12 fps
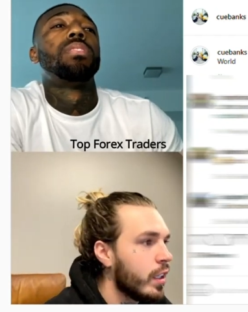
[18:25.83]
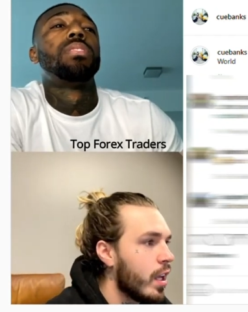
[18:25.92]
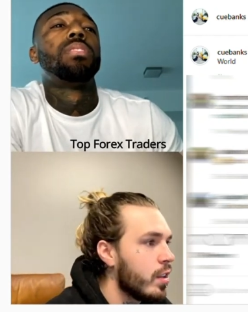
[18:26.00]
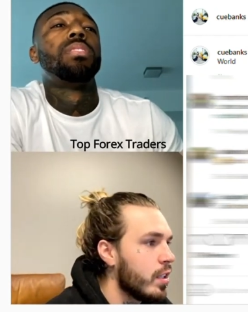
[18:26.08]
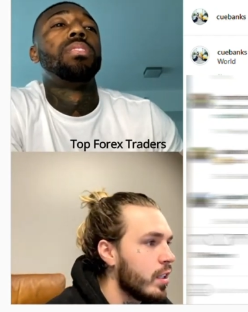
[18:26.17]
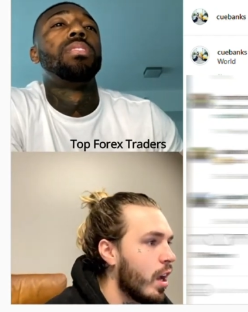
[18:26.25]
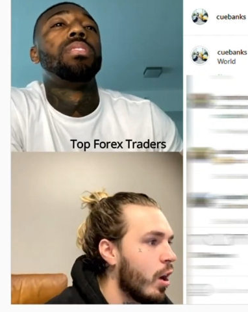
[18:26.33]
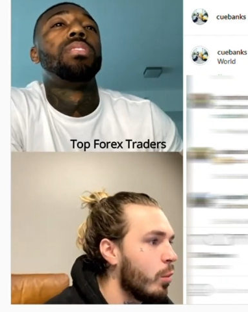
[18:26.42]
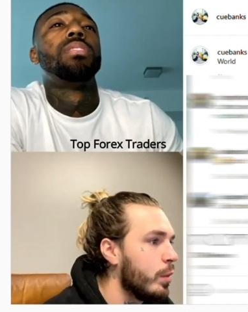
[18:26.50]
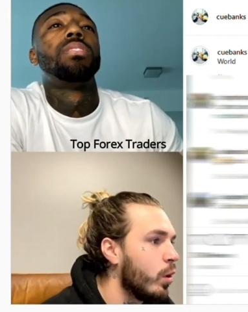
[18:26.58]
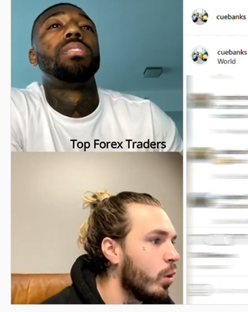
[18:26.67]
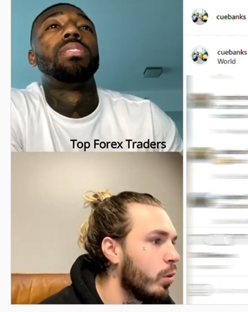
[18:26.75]
Speaker 1: and then I'll
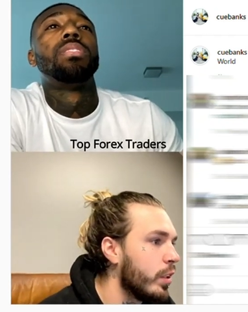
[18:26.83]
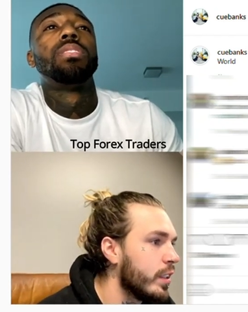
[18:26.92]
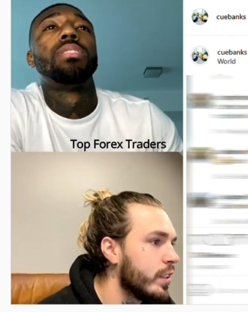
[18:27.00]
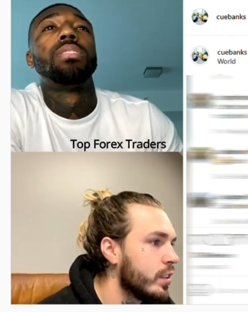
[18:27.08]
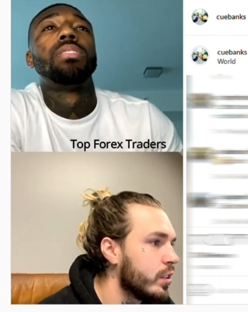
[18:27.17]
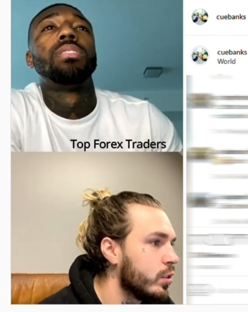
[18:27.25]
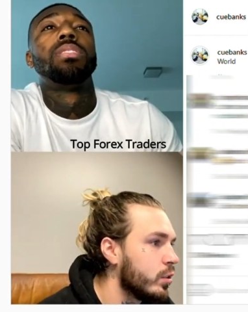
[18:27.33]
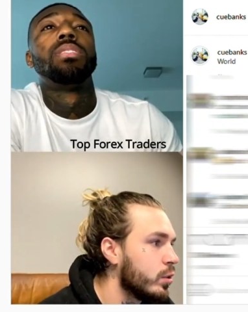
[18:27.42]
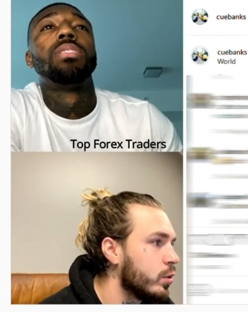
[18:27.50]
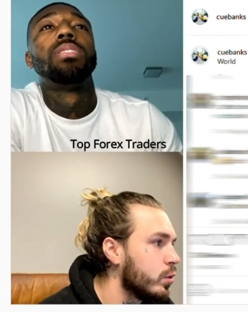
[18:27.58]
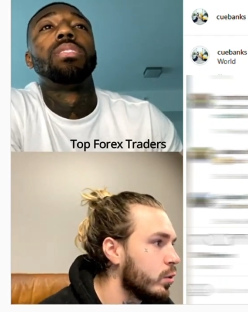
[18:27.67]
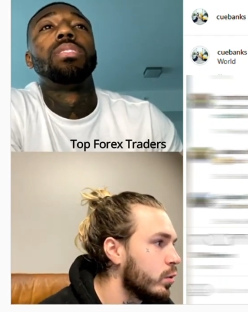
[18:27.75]
be holding it
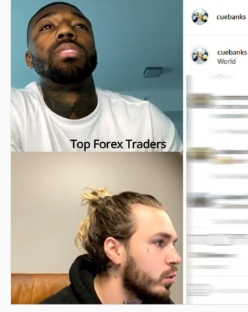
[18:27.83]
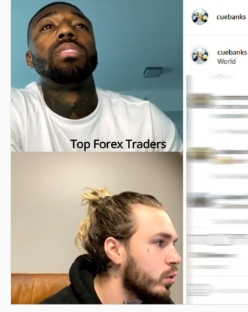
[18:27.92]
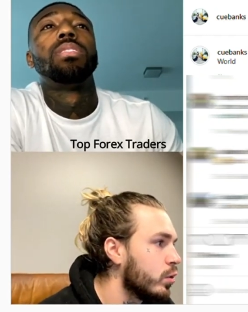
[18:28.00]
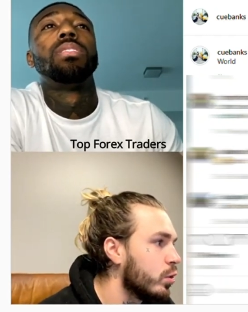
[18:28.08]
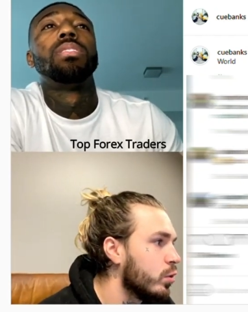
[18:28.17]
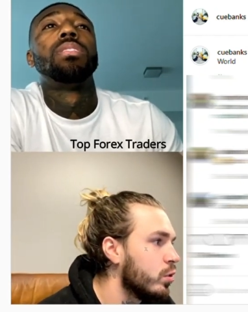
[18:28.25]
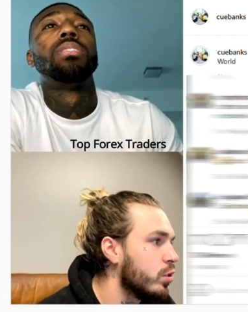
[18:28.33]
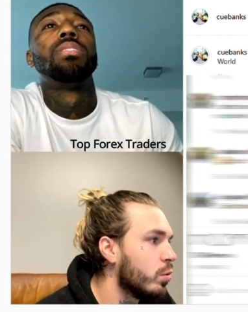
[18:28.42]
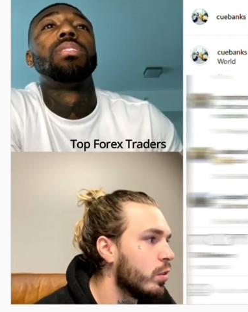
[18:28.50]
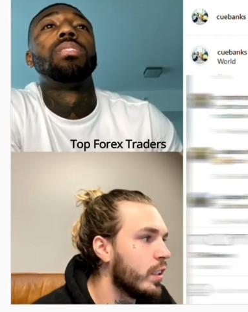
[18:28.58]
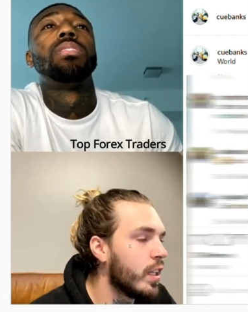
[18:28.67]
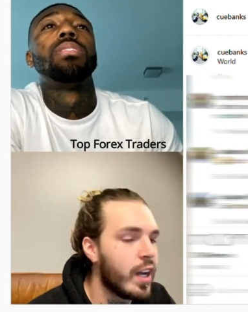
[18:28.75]
to
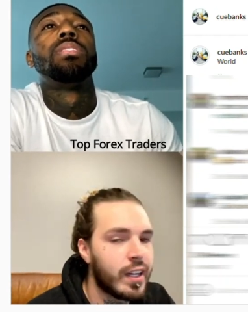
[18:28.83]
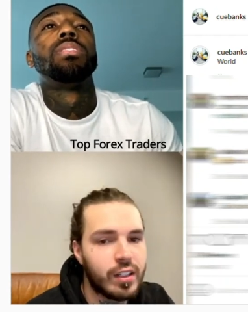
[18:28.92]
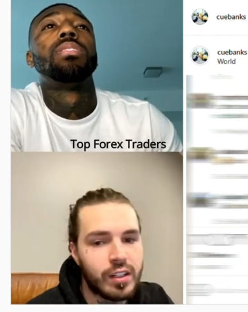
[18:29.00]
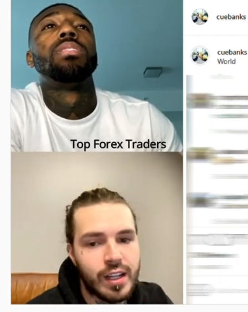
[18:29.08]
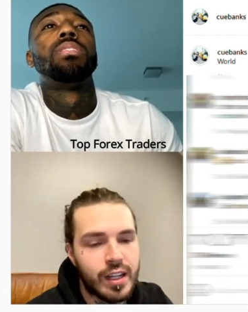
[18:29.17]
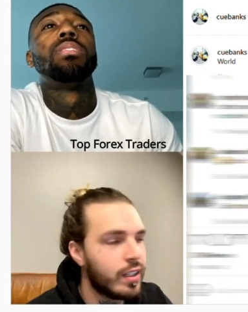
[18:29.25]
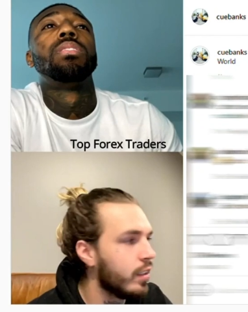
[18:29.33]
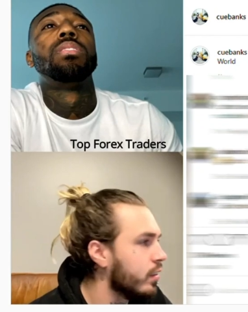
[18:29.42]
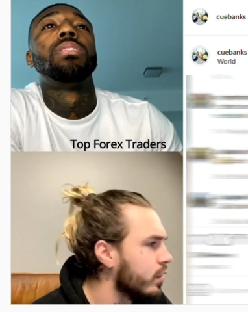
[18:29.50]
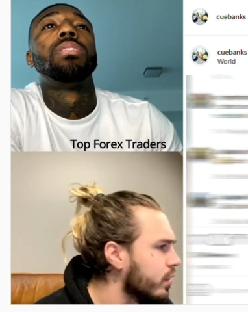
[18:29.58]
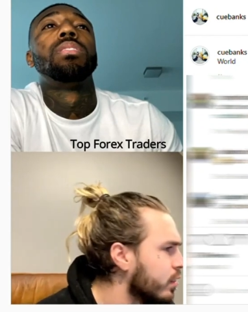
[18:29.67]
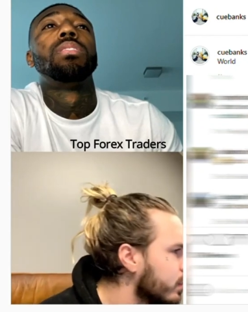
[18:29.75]
229
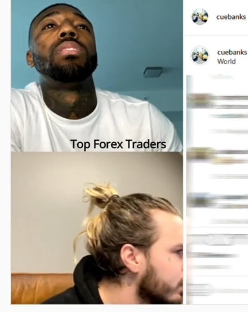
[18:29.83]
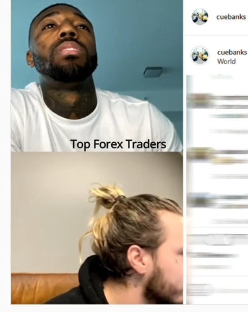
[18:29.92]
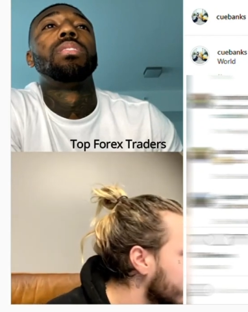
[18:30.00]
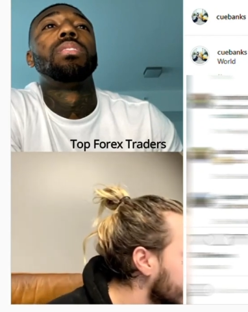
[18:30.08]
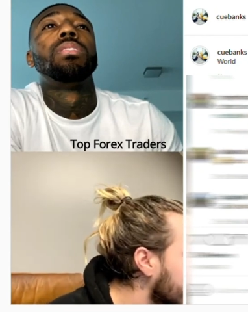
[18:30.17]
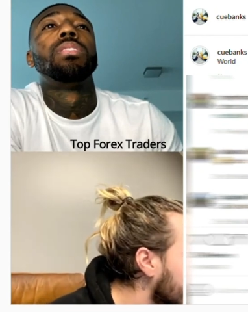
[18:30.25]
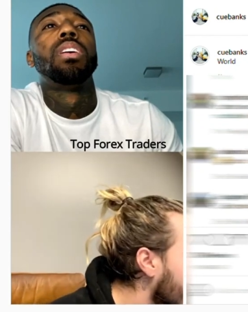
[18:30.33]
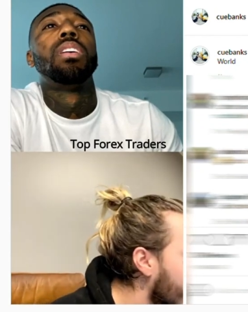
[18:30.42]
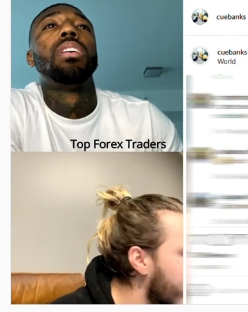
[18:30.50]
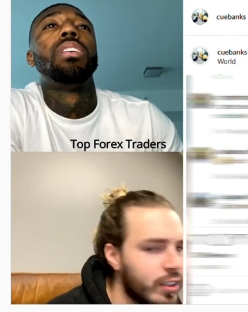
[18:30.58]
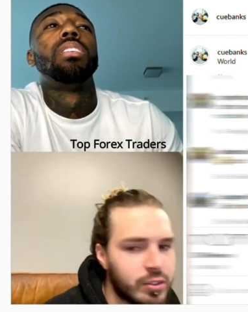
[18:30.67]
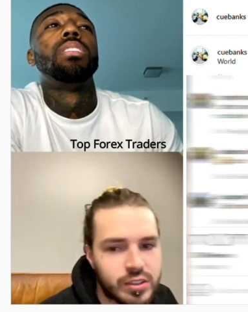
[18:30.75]

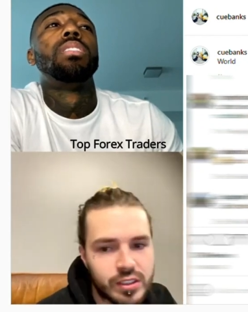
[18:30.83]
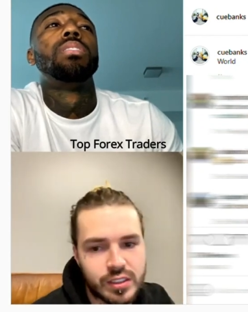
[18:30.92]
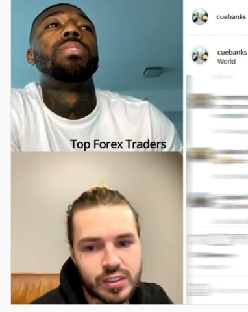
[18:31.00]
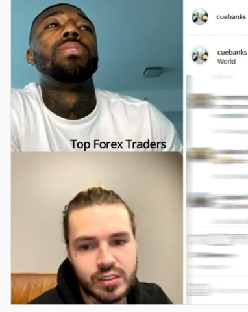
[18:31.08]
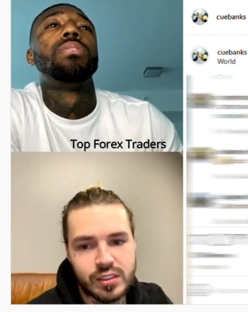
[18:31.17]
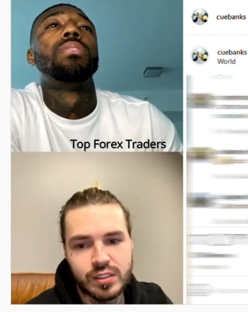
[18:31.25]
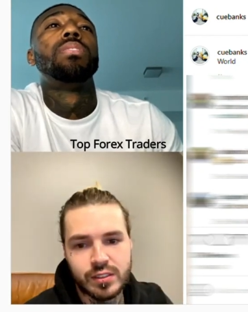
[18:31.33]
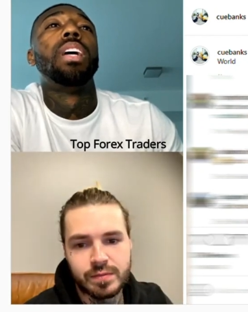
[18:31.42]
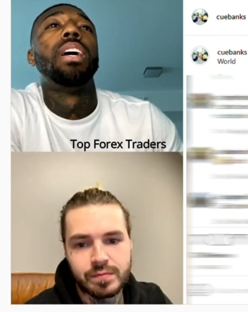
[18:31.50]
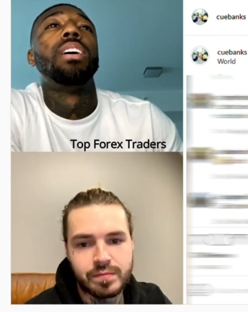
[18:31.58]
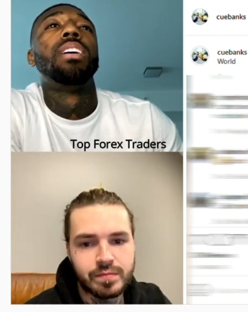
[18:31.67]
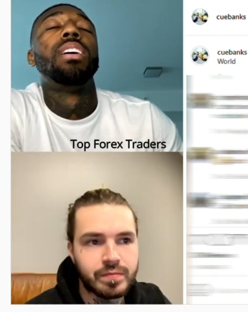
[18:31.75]
806.
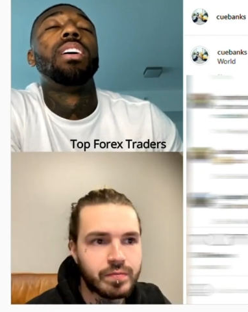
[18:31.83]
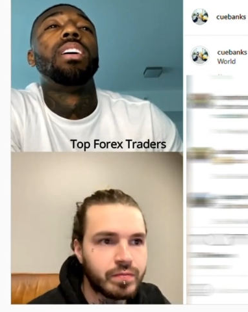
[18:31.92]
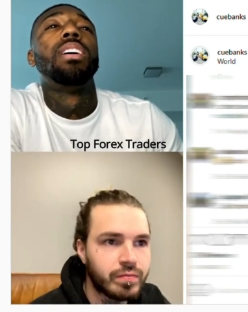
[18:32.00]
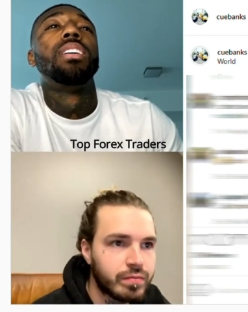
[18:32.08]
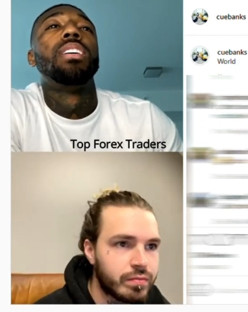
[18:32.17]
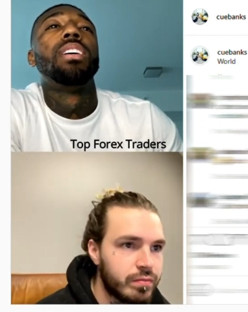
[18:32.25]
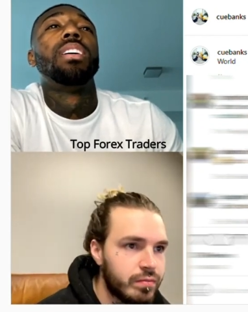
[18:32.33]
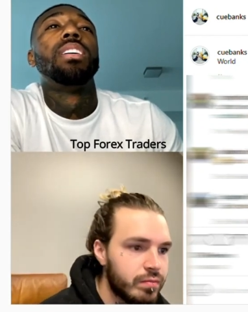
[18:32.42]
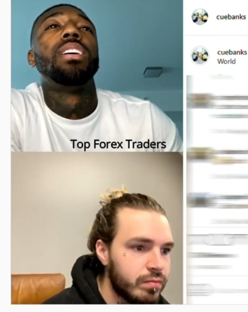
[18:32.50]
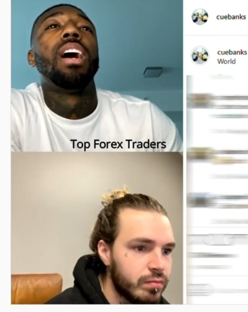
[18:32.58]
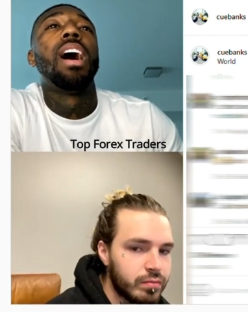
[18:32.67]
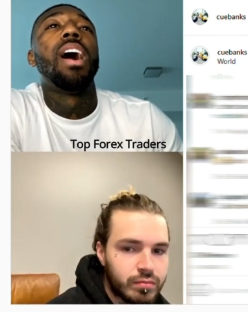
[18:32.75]
Speaker 2: Yeah.
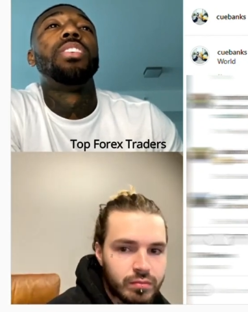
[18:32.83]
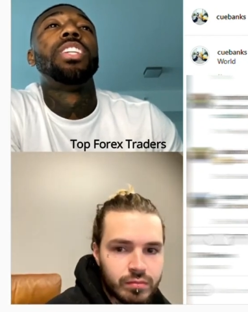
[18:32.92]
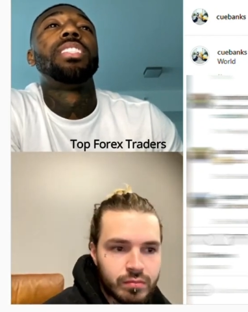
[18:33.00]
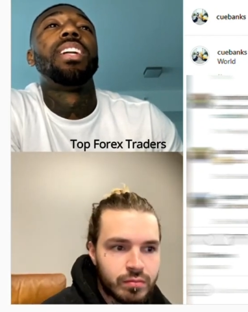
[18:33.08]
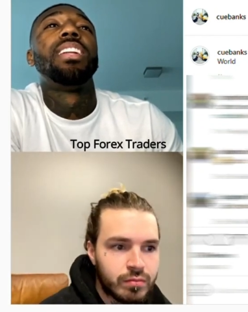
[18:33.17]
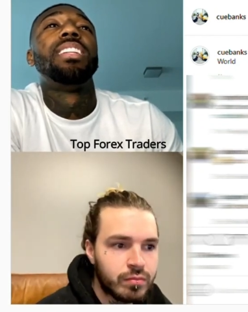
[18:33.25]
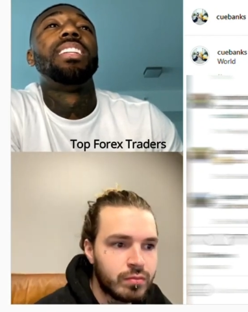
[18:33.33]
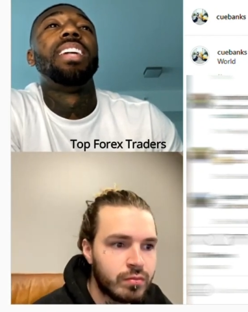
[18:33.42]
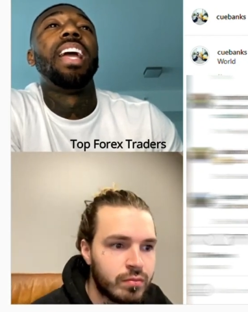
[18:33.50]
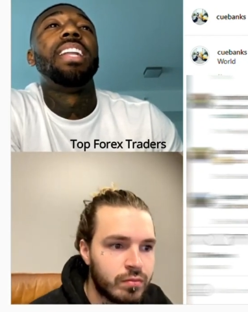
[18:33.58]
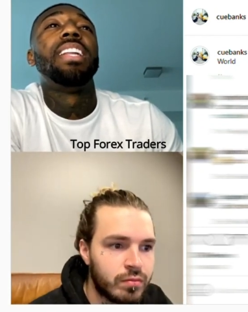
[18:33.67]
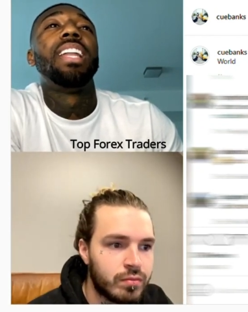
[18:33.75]
I was just telling
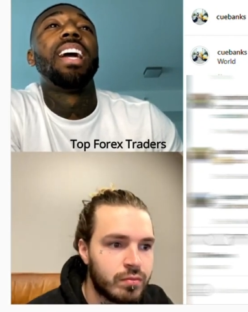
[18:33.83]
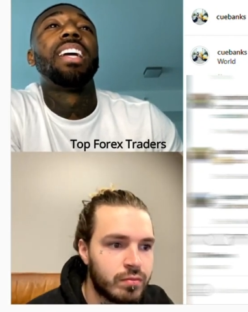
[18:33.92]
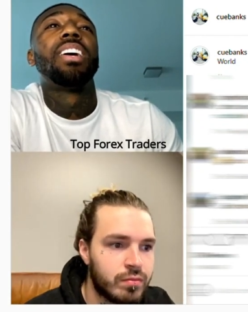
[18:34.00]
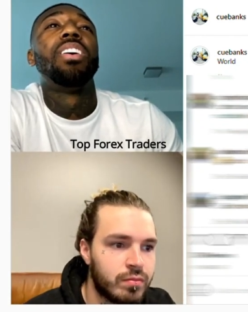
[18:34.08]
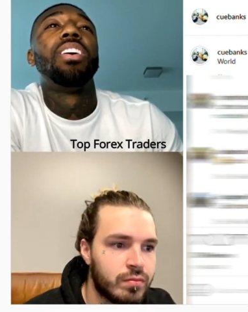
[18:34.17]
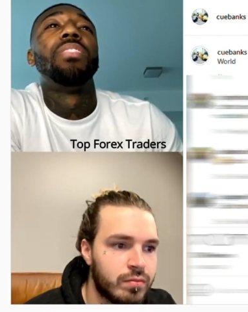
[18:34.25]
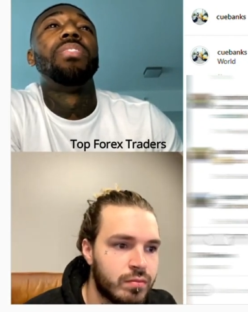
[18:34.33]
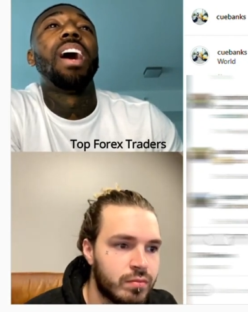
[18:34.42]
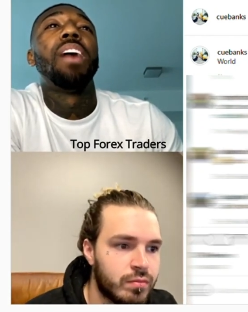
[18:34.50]
Andy like um I